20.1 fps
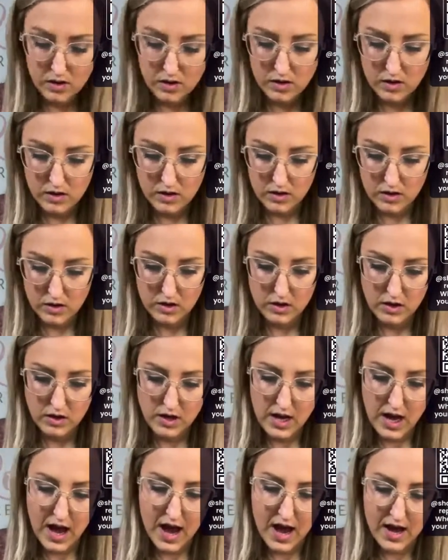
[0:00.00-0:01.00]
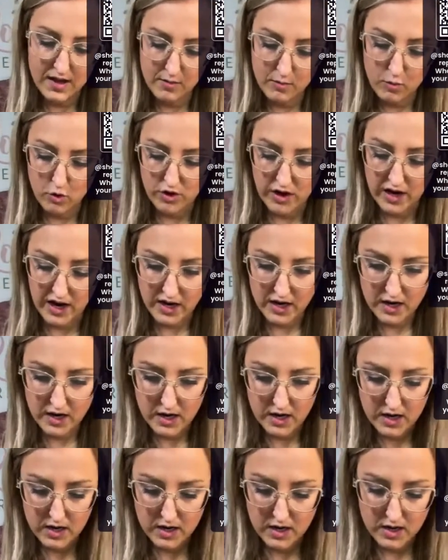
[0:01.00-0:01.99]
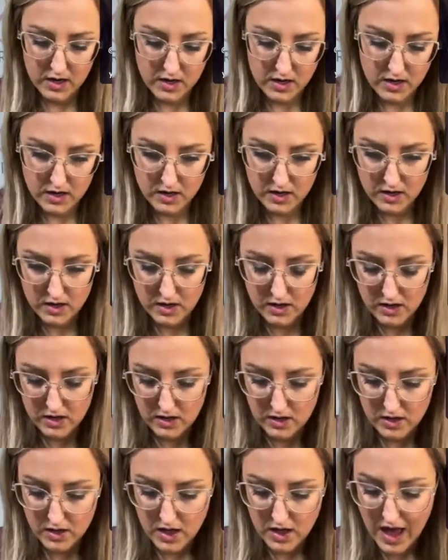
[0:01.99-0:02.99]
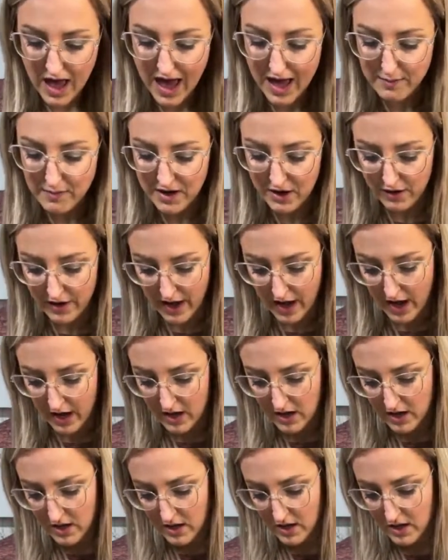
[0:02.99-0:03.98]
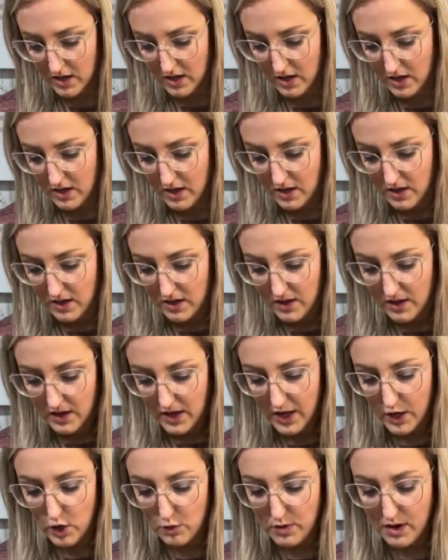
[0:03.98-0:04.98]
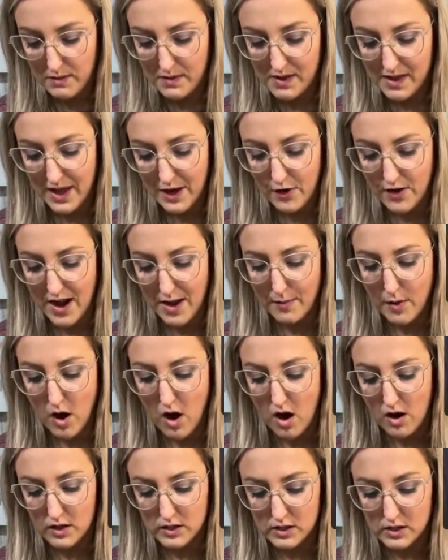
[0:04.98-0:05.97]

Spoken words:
Yeah, in the morning. Hey, Amelia, can you bring me the internet box?